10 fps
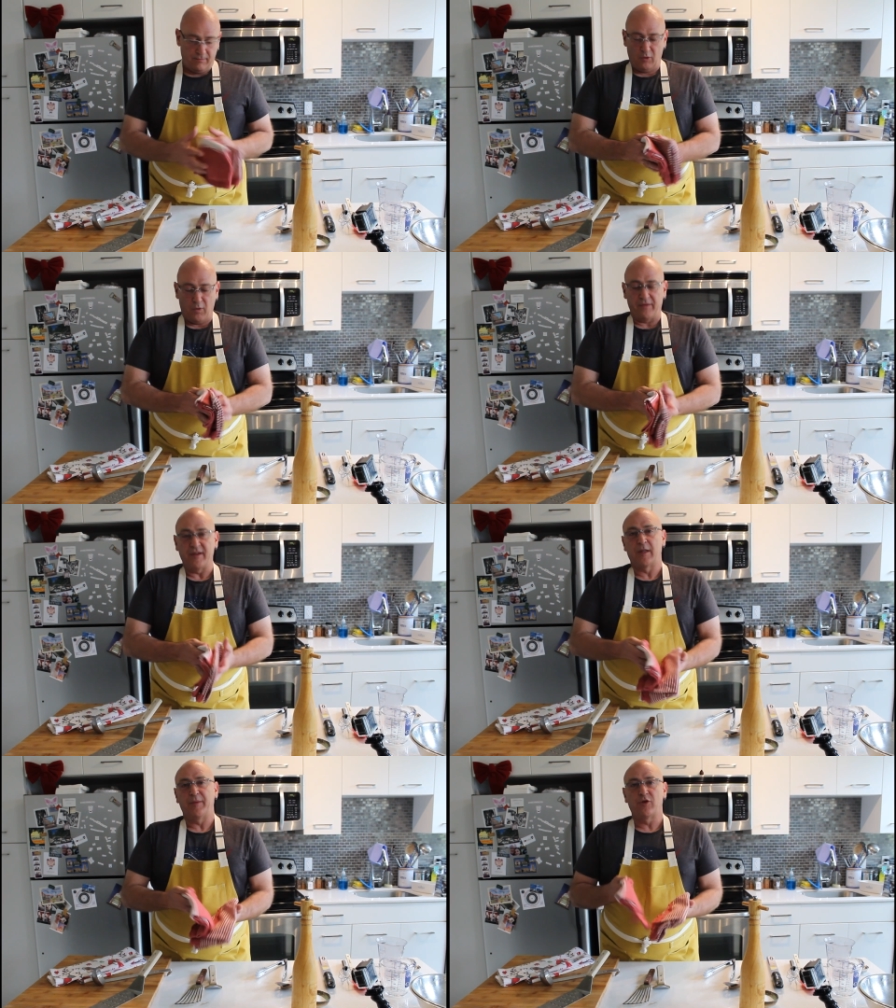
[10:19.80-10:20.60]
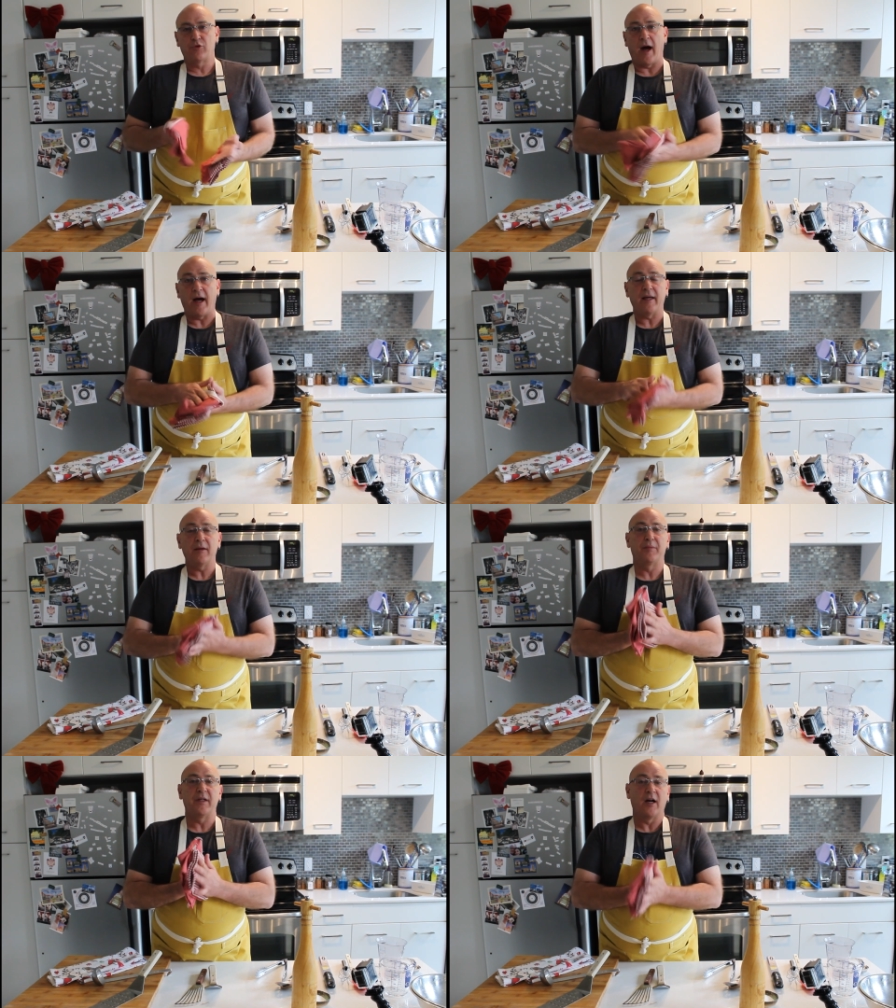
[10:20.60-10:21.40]
you want these to be
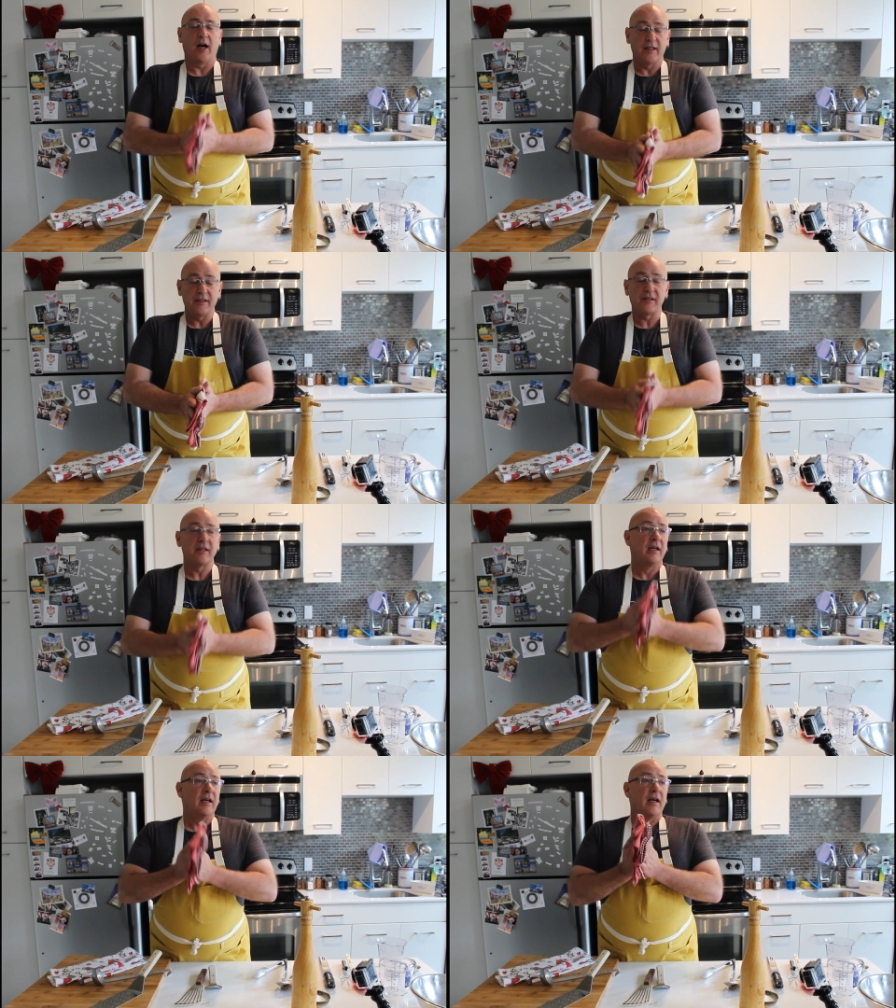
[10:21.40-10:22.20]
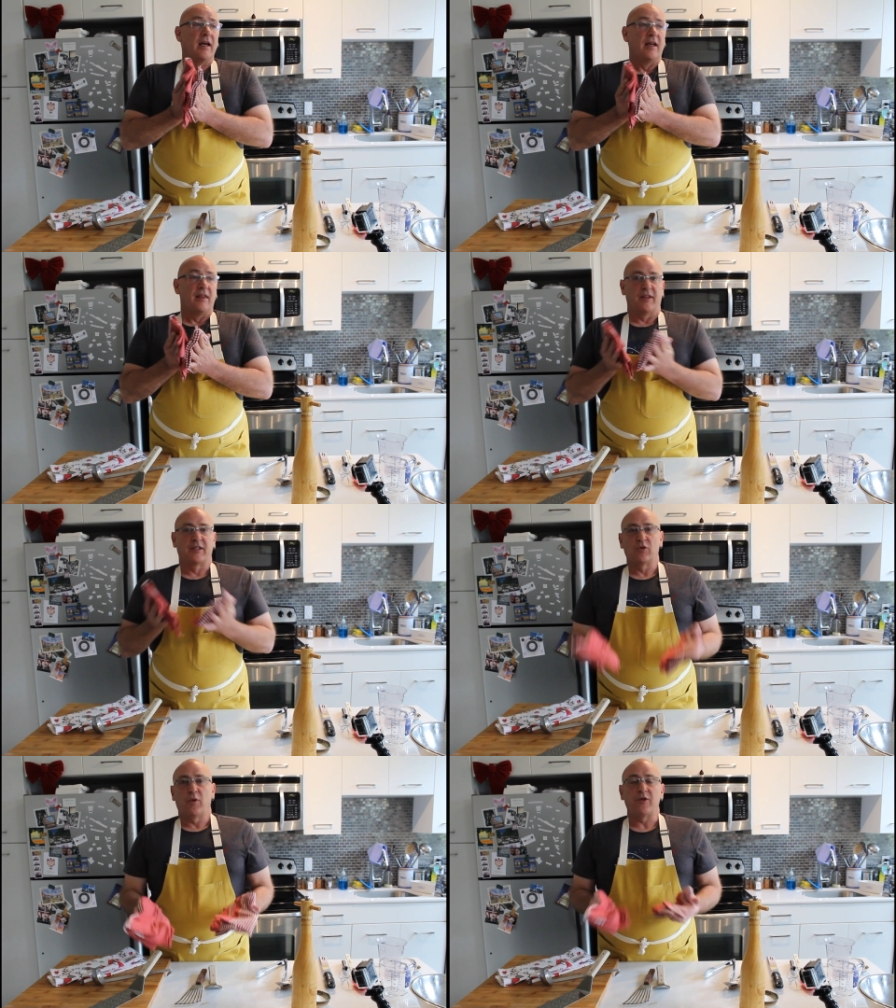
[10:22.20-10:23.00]
dry because
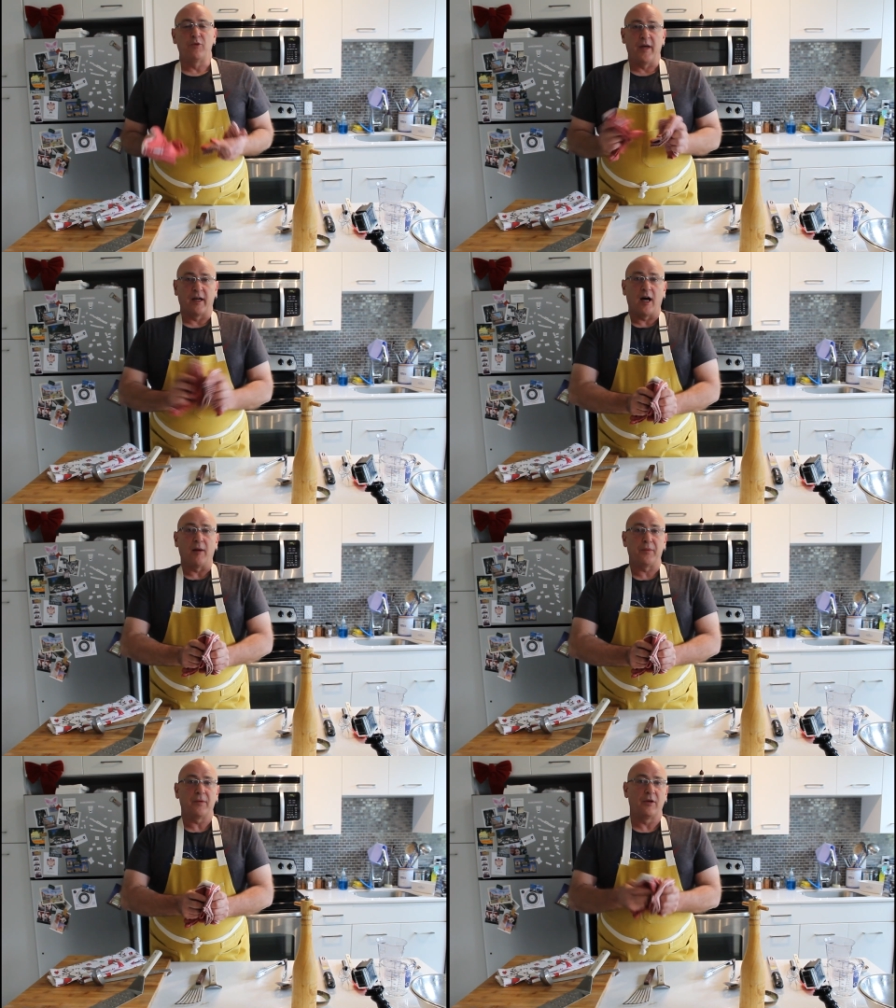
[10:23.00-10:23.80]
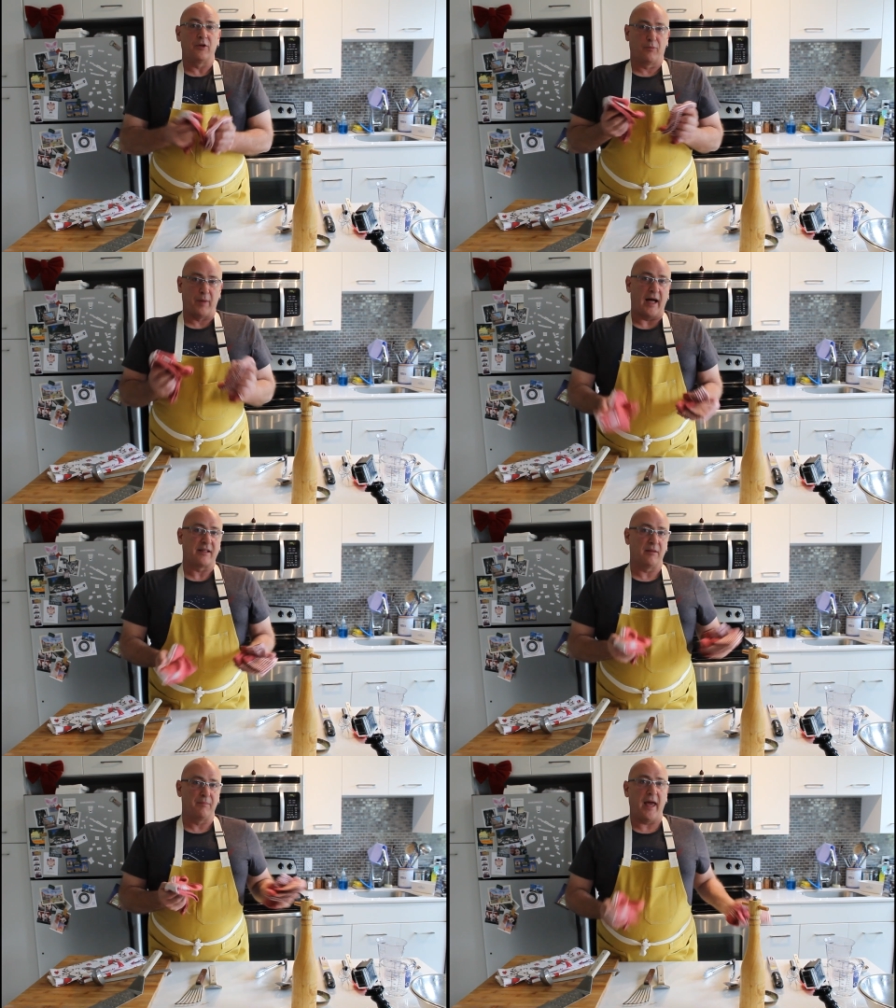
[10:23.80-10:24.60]
this is what you pick up your
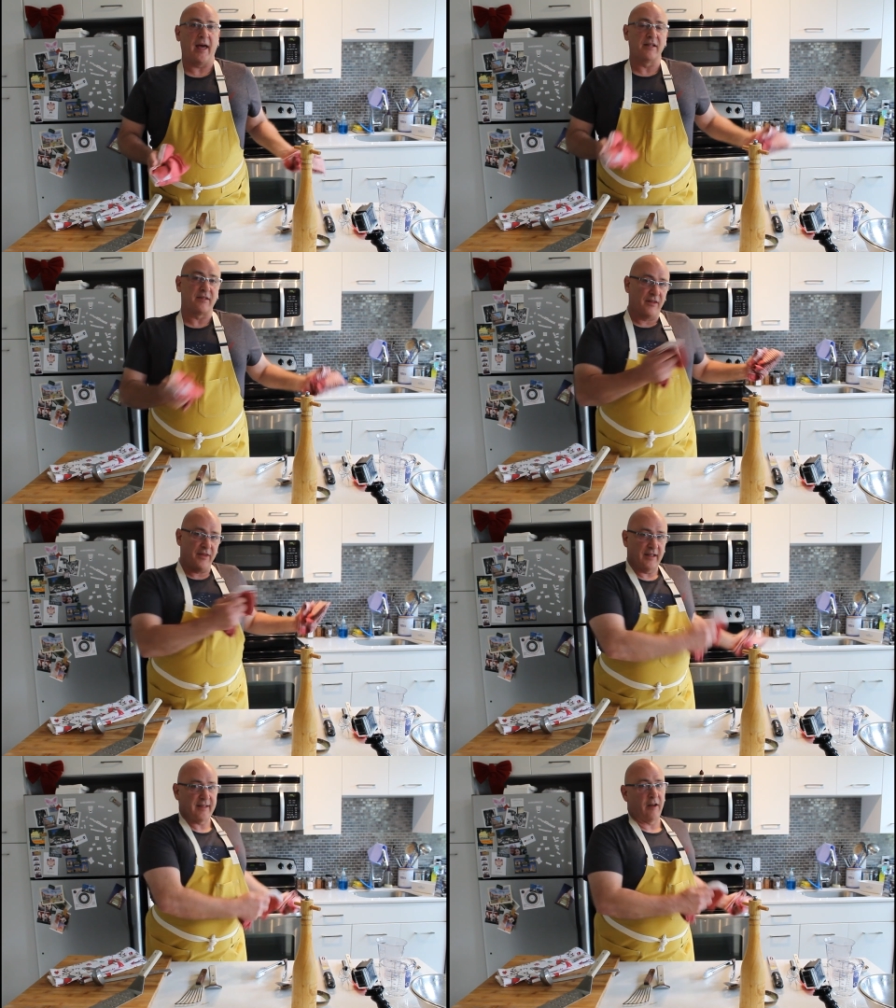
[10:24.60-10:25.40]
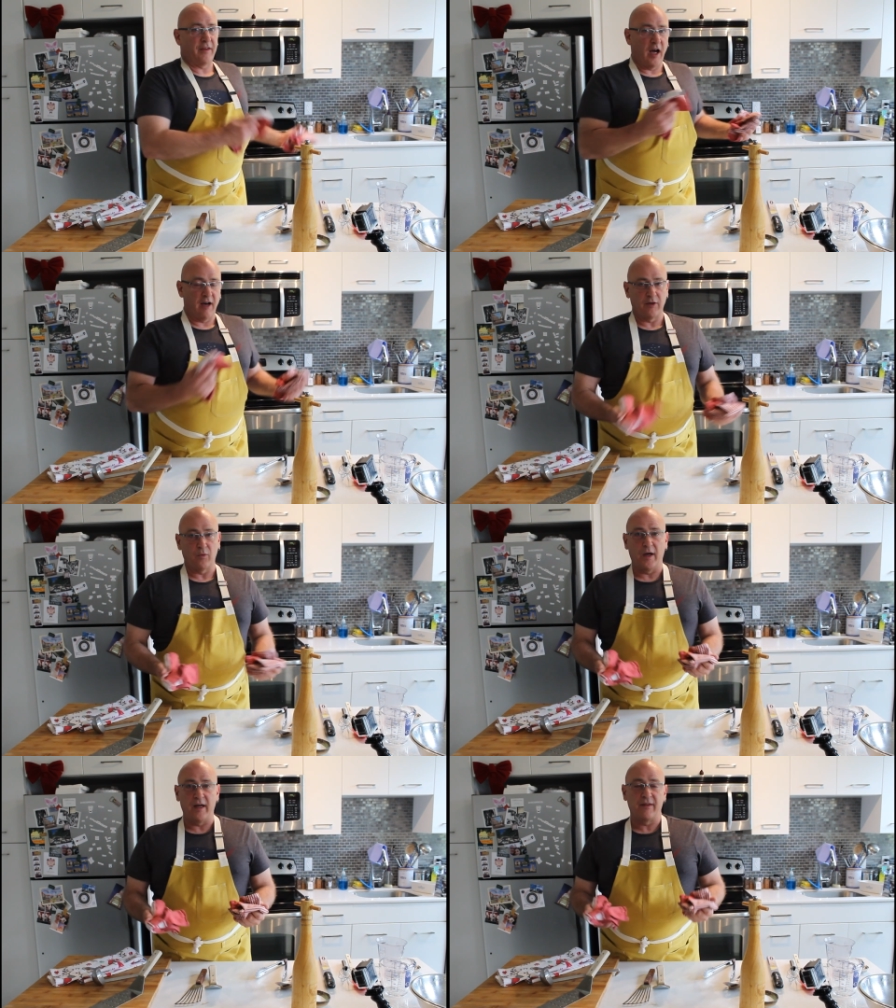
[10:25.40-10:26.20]
pots and pans and things out of the
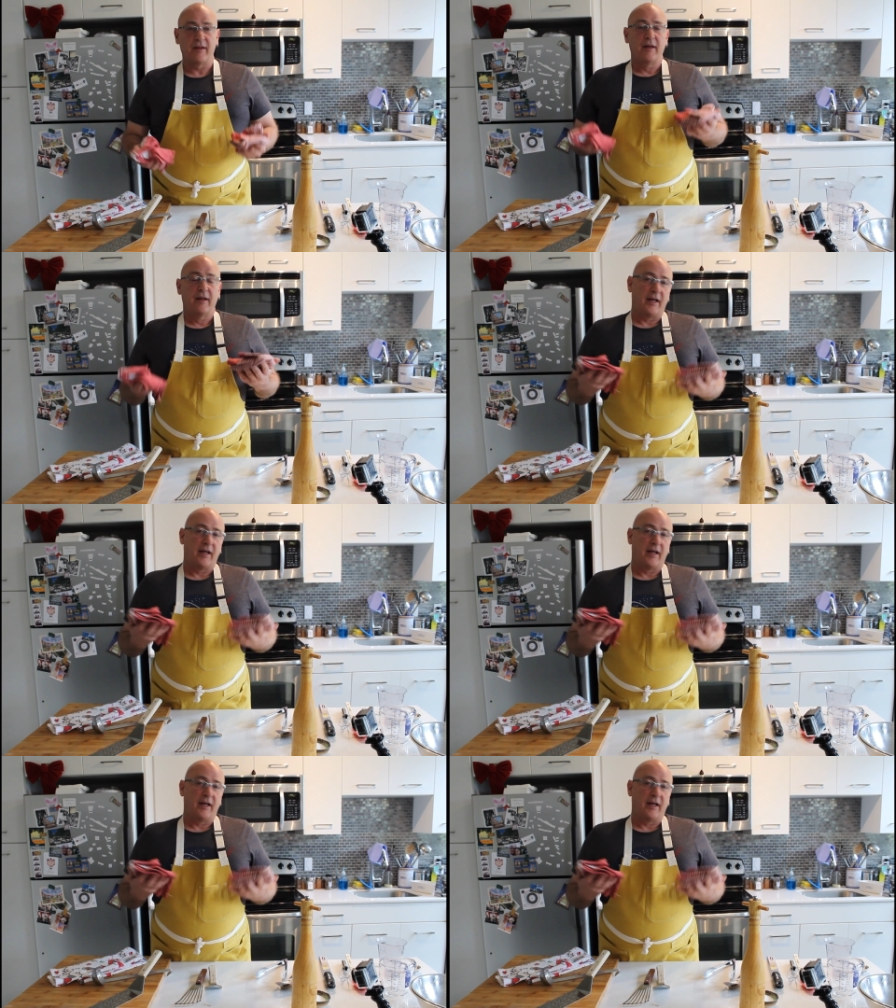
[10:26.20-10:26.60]
oven with.